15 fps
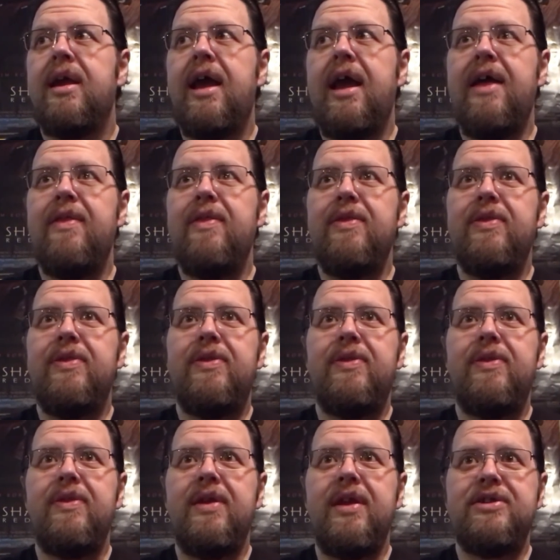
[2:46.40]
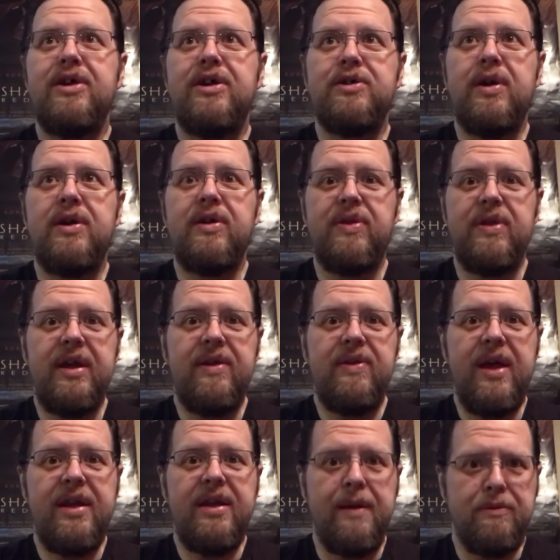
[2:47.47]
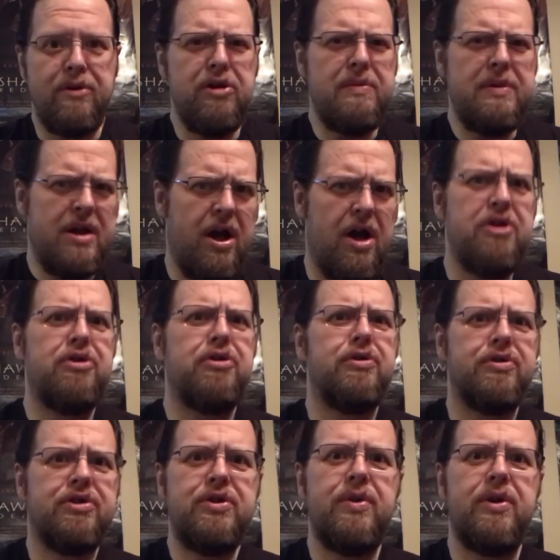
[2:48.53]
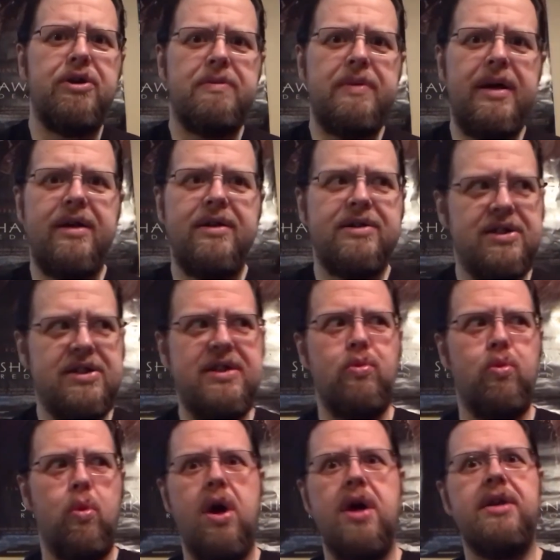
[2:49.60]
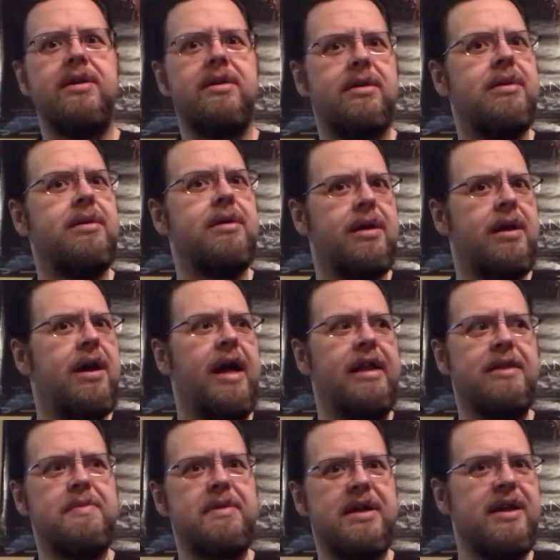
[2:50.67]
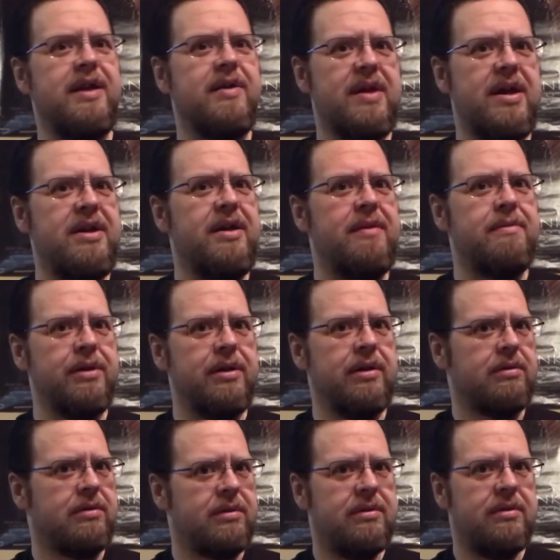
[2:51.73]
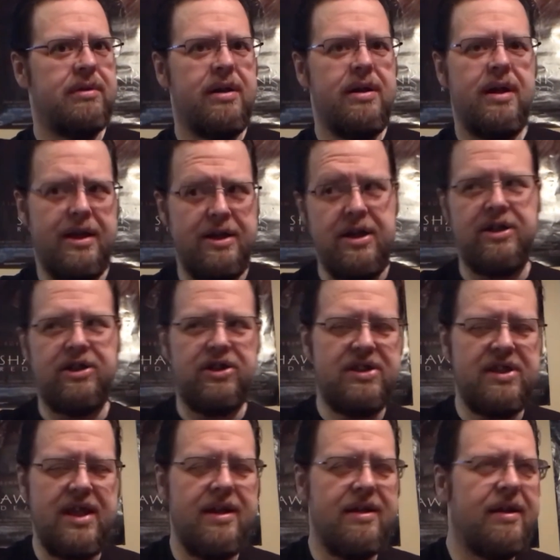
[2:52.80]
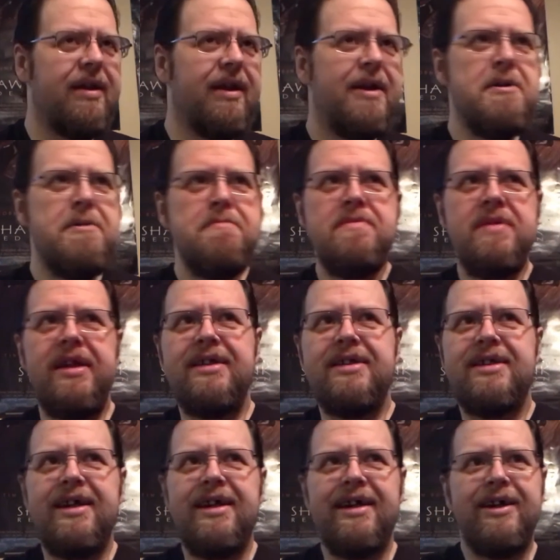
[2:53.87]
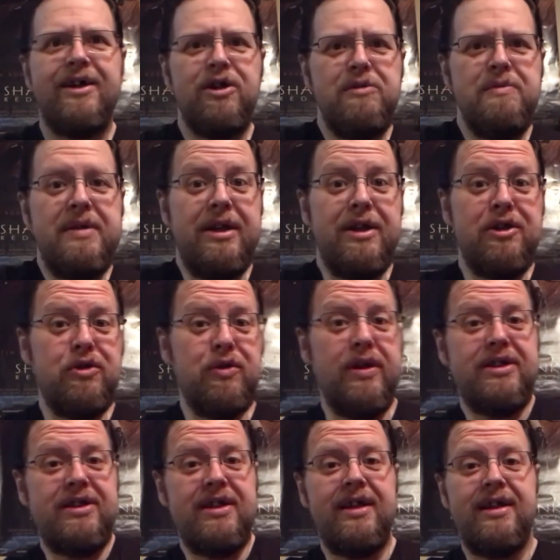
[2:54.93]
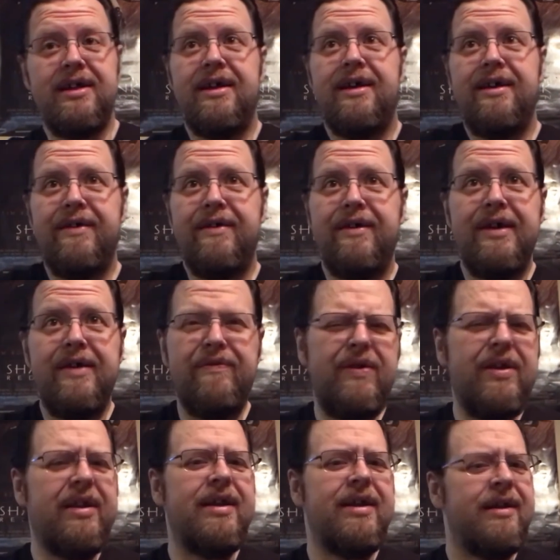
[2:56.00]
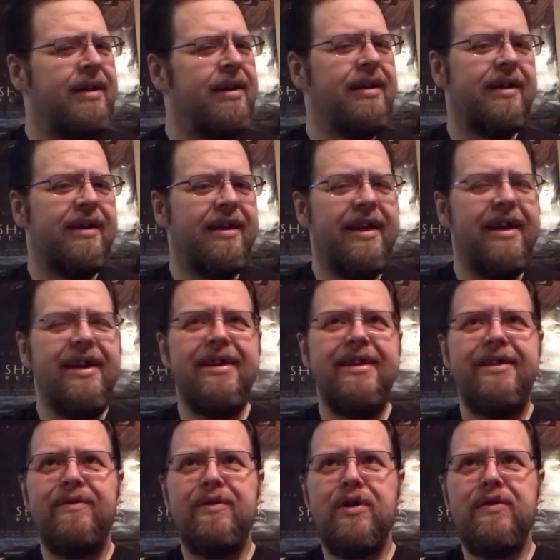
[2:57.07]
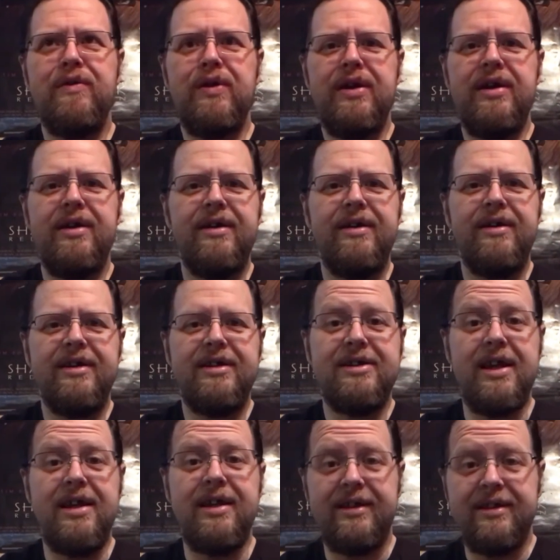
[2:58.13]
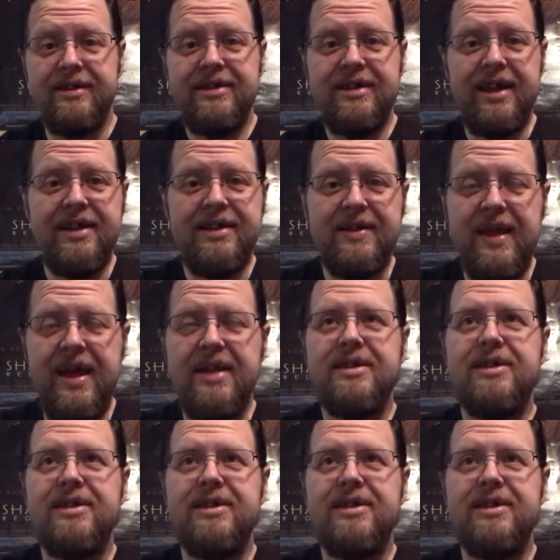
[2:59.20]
And it's also odd to think that I'm going to be under 200 pounds. To see 1 at the beginning of that number and not just the end is going to be an interesting feeling, and very, very exciting to get to that.